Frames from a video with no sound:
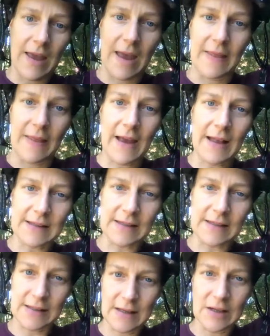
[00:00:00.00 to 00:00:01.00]
And
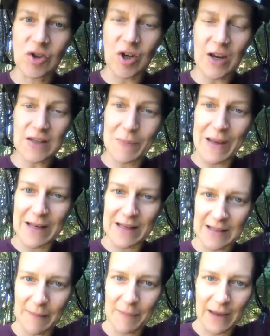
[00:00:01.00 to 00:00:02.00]
that's the
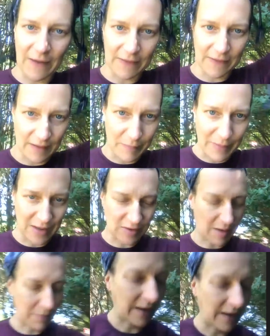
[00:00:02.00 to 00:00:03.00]
adjustment is something else that a
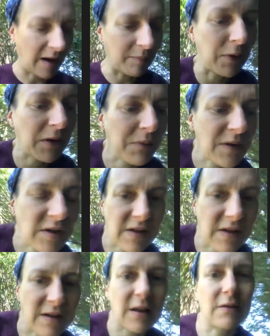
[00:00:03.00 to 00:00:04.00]
bike shop can help you with,
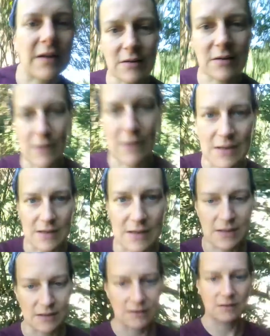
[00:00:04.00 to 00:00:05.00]
which is another nice reason to